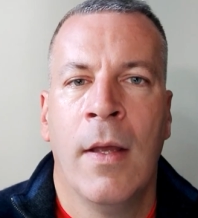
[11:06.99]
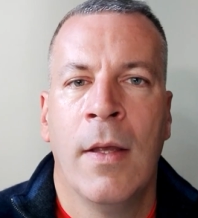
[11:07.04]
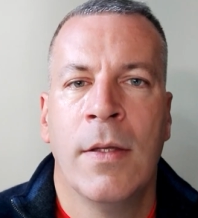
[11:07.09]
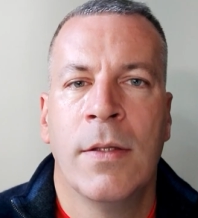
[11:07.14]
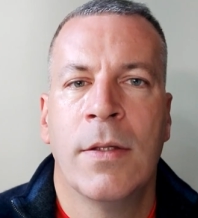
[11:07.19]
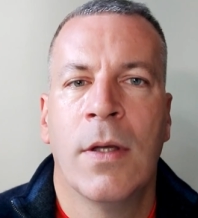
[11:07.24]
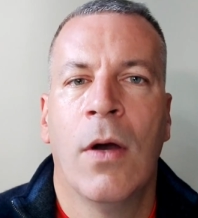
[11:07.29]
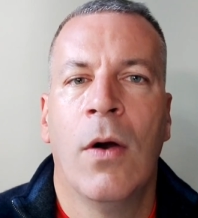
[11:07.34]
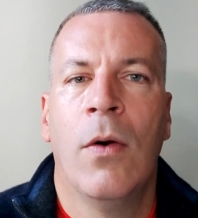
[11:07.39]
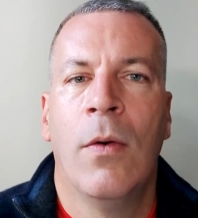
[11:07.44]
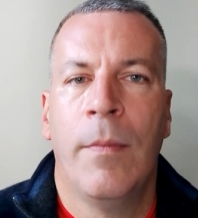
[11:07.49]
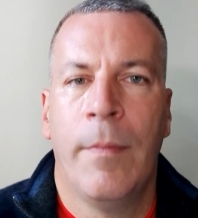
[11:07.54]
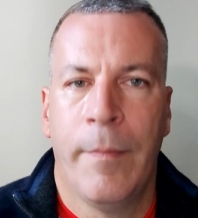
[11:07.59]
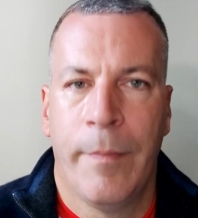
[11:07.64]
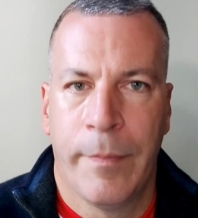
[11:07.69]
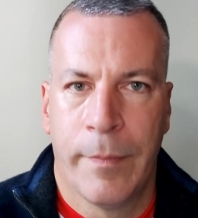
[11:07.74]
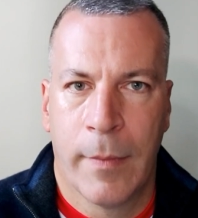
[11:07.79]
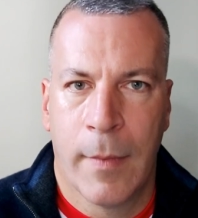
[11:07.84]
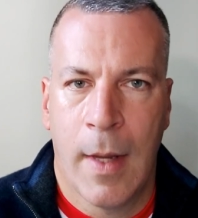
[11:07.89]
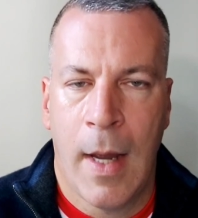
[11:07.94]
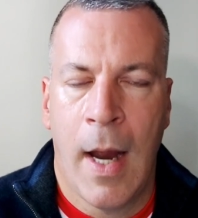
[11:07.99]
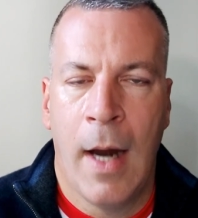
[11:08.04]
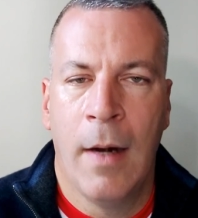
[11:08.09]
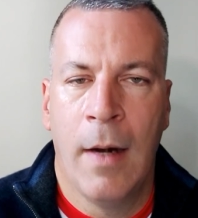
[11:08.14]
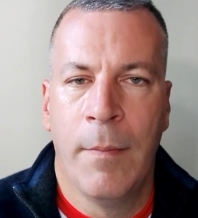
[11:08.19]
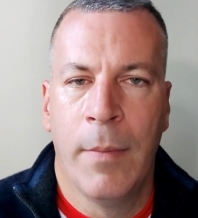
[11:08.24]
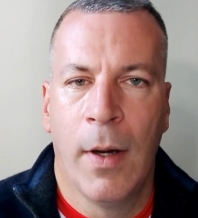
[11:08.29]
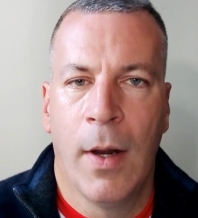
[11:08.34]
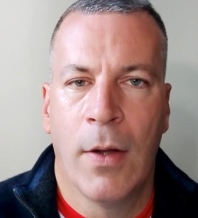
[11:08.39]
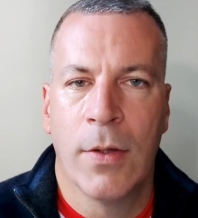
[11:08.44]
So
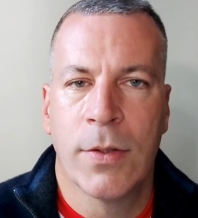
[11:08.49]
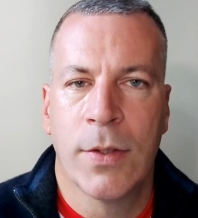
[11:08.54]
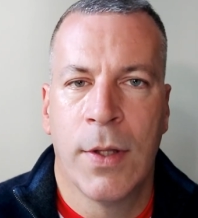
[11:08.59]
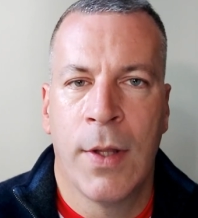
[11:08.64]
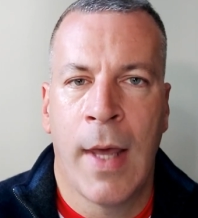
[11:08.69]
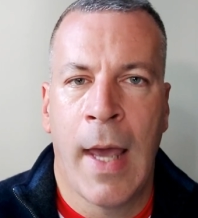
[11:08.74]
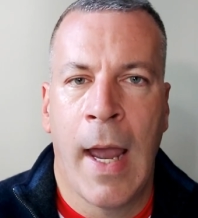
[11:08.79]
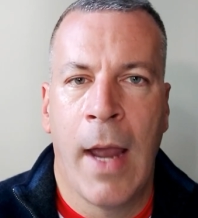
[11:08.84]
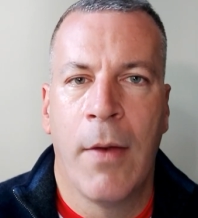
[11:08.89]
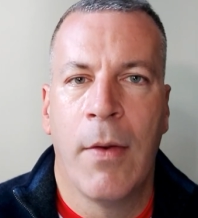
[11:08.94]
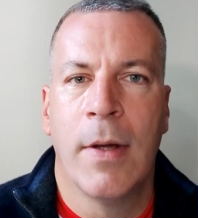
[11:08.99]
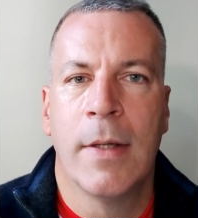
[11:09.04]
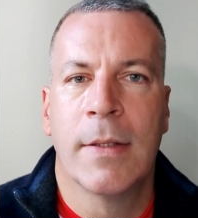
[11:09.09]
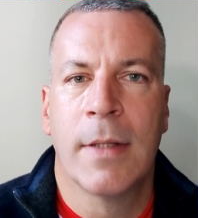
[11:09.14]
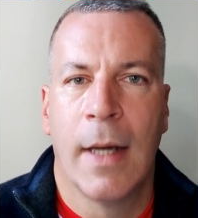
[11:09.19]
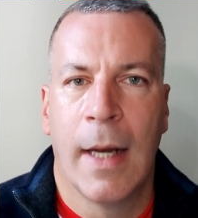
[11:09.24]
Ireland belongs to the Irish.